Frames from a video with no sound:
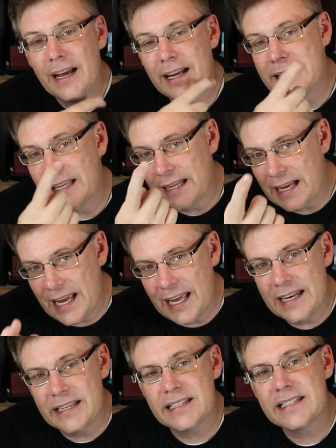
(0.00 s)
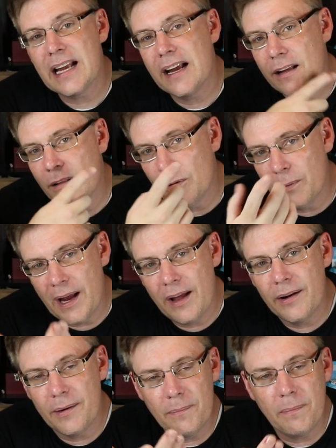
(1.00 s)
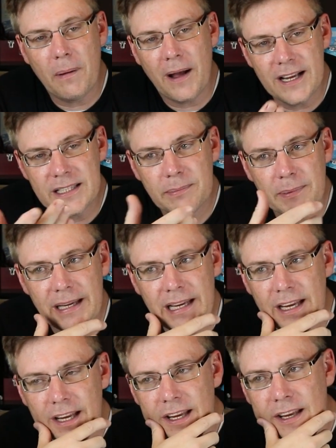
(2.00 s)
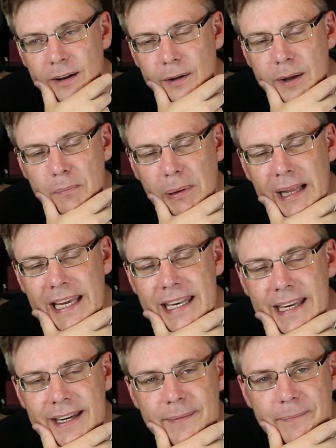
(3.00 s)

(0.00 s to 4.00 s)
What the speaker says: until the end to cycle around and possibly, you know, complete it.